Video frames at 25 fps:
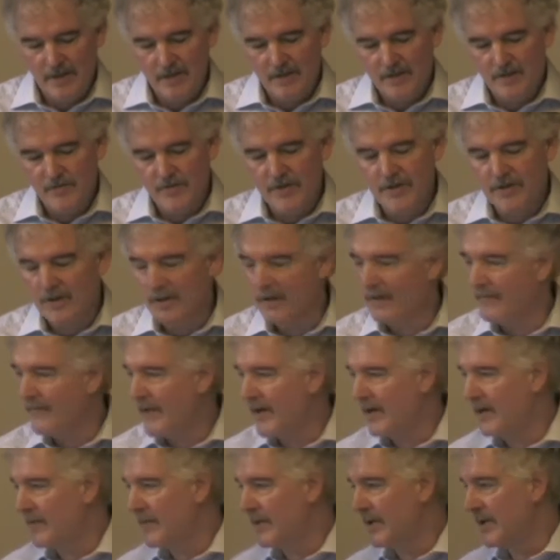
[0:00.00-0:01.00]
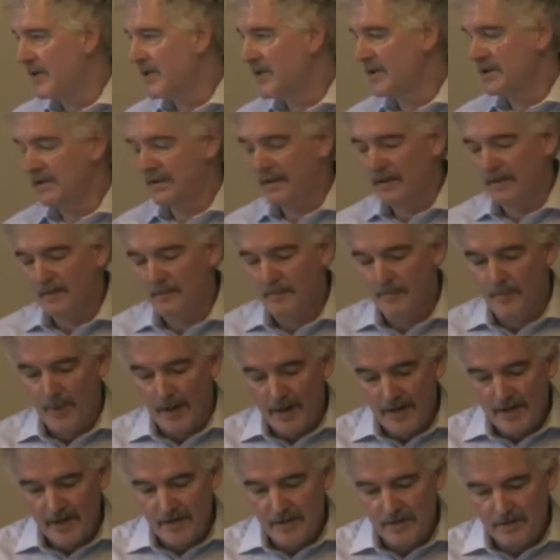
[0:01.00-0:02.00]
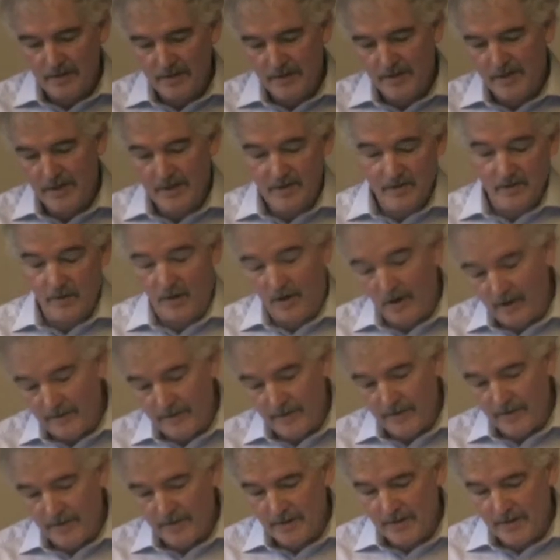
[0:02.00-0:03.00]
stress on the variability by context or